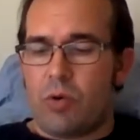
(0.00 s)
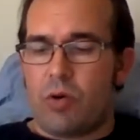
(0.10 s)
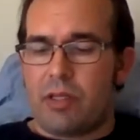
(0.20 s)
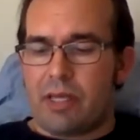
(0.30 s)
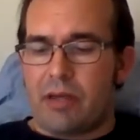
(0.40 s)

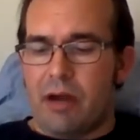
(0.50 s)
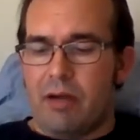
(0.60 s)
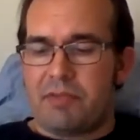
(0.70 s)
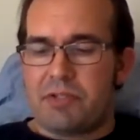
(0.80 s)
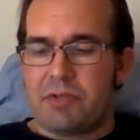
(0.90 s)
Accordingly,
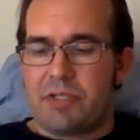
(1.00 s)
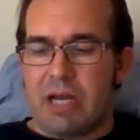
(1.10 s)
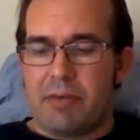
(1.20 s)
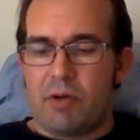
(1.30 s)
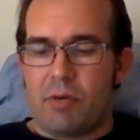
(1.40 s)
officers
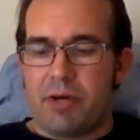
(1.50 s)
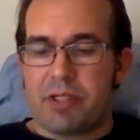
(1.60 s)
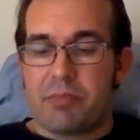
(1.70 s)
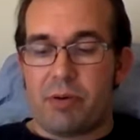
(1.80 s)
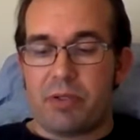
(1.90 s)
stop and
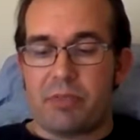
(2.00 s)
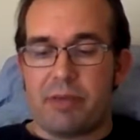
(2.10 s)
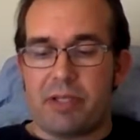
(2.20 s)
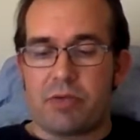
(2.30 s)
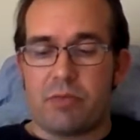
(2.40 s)
question a
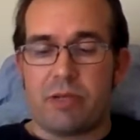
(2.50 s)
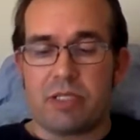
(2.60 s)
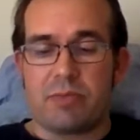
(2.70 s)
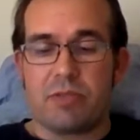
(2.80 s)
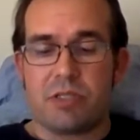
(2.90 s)
person based on
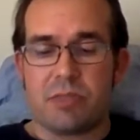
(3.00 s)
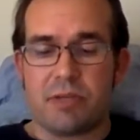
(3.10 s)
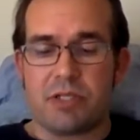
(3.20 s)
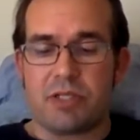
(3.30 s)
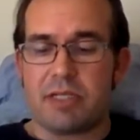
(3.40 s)
reasonable
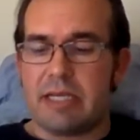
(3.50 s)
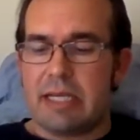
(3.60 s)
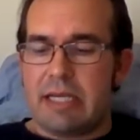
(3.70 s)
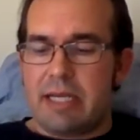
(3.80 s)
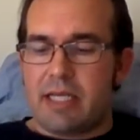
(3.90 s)
suspicion
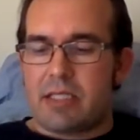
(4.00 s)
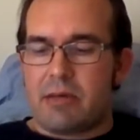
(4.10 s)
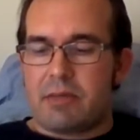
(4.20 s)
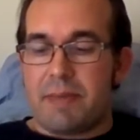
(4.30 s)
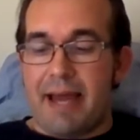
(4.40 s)
and
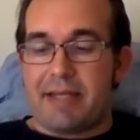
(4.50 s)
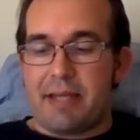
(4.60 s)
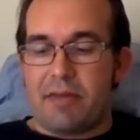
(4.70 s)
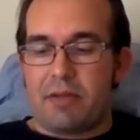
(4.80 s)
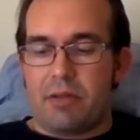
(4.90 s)
sometimes pat
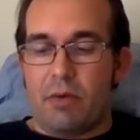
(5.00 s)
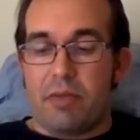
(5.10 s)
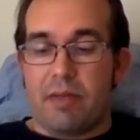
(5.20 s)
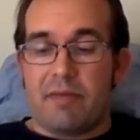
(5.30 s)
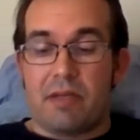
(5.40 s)
down the
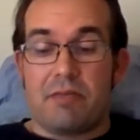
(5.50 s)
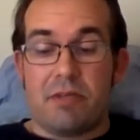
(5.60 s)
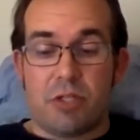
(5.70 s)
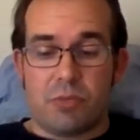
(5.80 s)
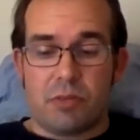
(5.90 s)
clothing of the
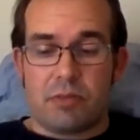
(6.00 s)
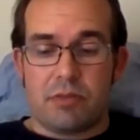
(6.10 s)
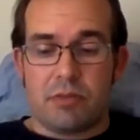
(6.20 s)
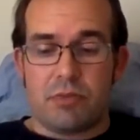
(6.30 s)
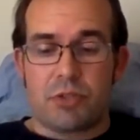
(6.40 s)

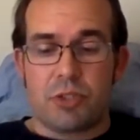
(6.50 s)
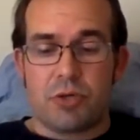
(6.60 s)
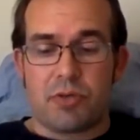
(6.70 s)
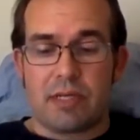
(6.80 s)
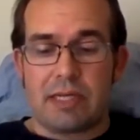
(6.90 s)
individual to
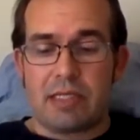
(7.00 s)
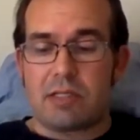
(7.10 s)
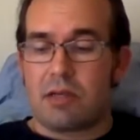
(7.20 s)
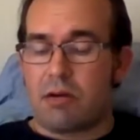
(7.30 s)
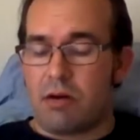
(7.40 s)
ensure that he
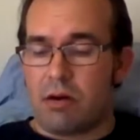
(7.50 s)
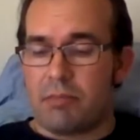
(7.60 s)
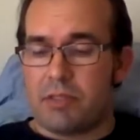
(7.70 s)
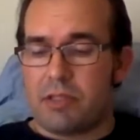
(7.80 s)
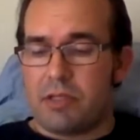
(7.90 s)
is not
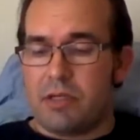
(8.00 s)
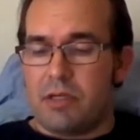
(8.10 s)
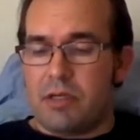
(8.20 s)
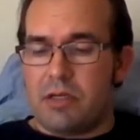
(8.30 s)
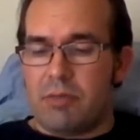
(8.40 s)
armed.
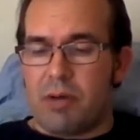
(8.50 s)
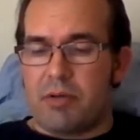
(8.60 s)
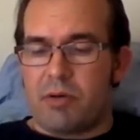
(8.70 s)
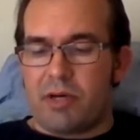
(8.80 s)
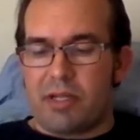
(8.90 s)
The
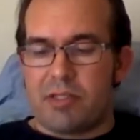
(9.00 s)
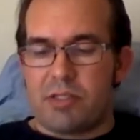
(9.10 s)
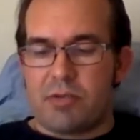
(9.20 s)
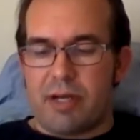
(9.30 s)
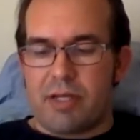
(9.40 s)
department credits
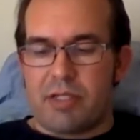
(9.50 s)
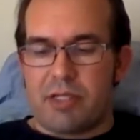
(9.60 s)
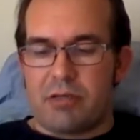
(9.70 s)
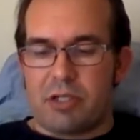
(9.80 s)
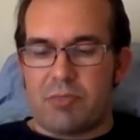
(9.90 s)
the
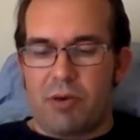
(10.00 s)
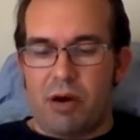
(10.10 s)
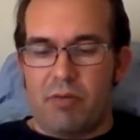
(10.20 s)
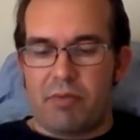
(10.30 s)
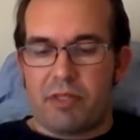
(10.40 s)
strategy in large
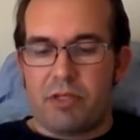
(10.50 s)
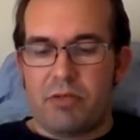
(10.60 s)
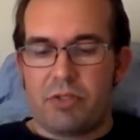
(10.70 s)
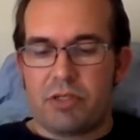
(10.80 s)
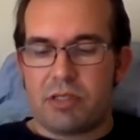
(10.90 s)
part for the
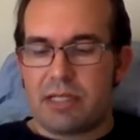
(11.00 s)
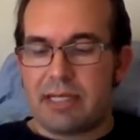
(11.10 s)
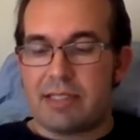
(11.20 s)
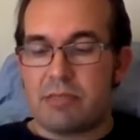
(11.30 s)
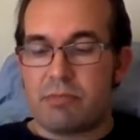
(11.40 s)
huge
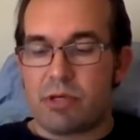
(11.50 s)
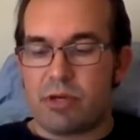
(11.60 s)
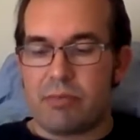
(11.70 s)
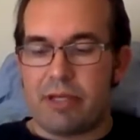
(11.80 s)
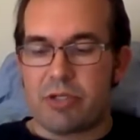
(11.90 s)
declines in
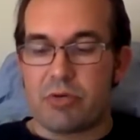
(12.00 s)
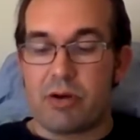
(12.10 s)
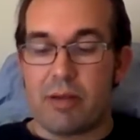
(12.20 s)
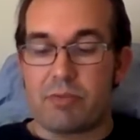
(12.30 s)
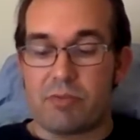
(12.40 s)
murder and major
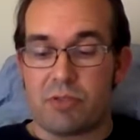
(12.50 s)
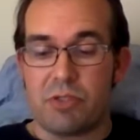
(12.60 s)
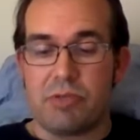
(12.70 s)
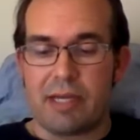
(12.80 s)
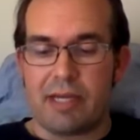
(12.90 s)
crimes over
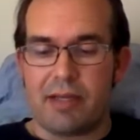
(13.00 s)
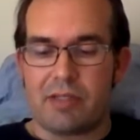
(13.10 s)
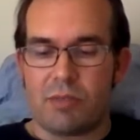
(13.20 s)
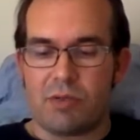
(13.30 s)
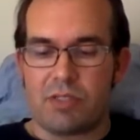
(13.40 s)
2
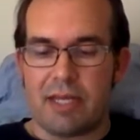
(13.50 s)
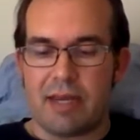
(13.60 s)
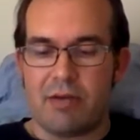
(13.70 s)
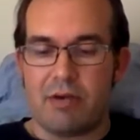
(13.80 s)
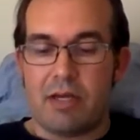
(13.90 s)
decades in what is
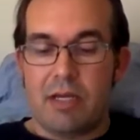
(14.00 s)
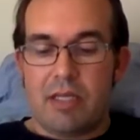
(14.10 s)
now